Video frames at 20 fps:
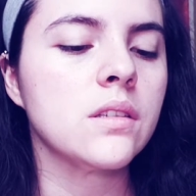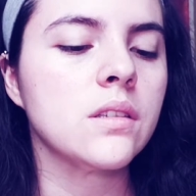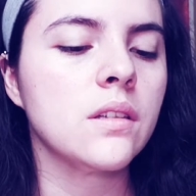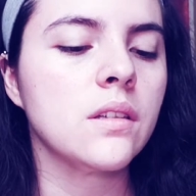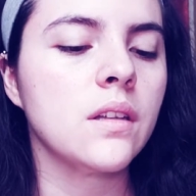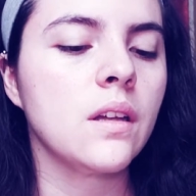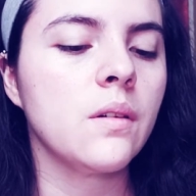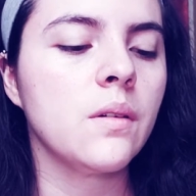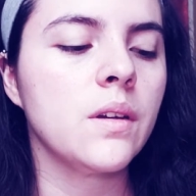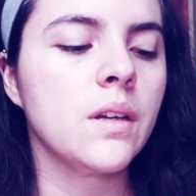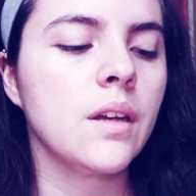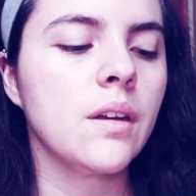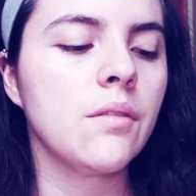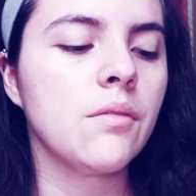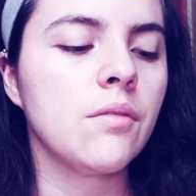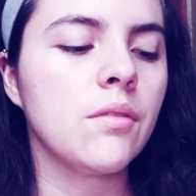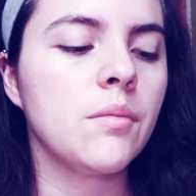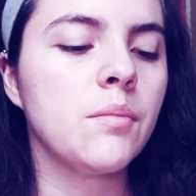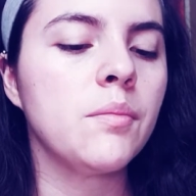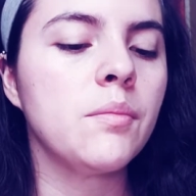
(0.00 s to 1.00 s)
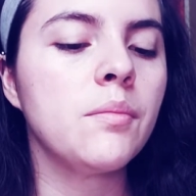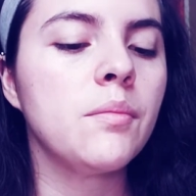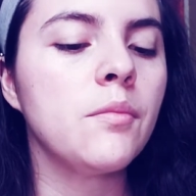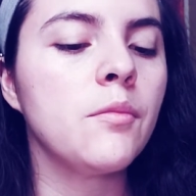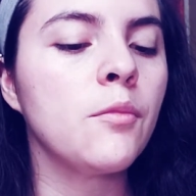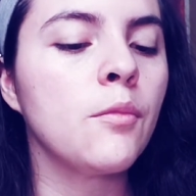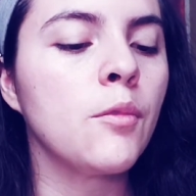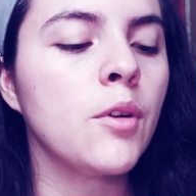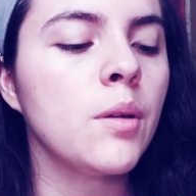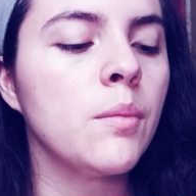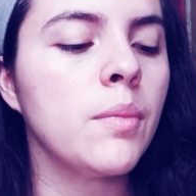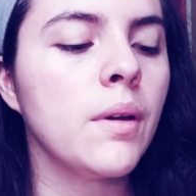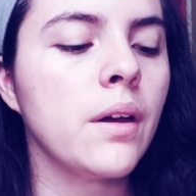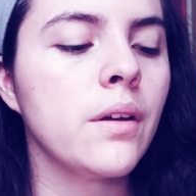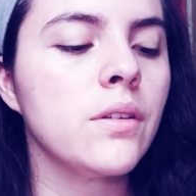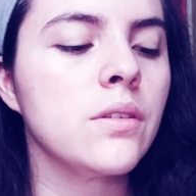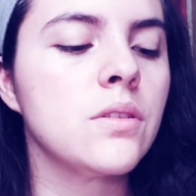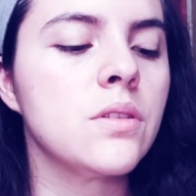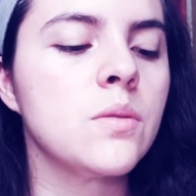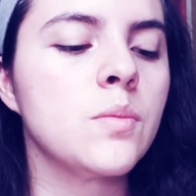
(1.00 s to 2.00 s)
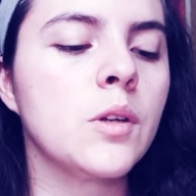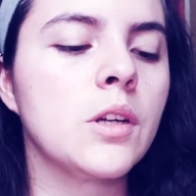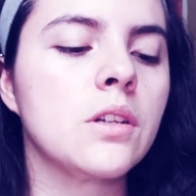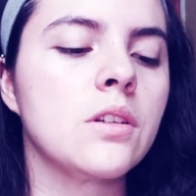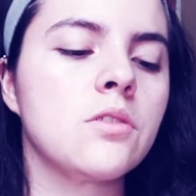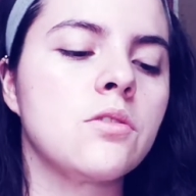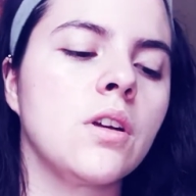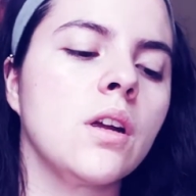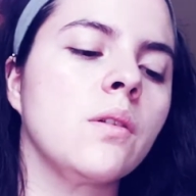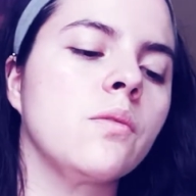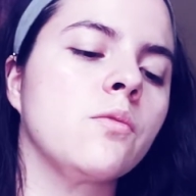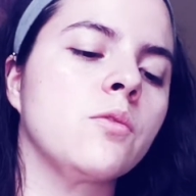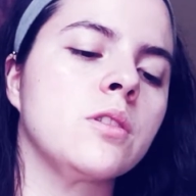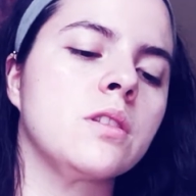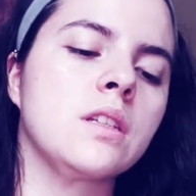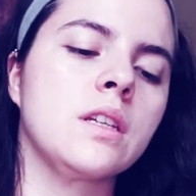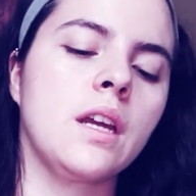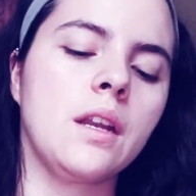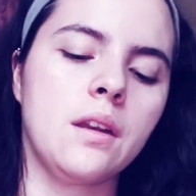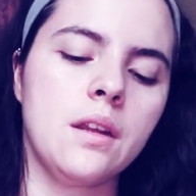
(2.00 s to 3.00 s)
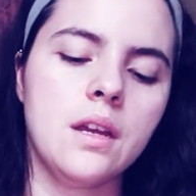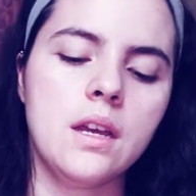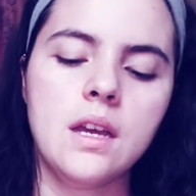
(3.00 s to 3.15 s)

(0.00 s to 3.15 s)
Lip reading: allowing a rebalanced spirit to triumph once again.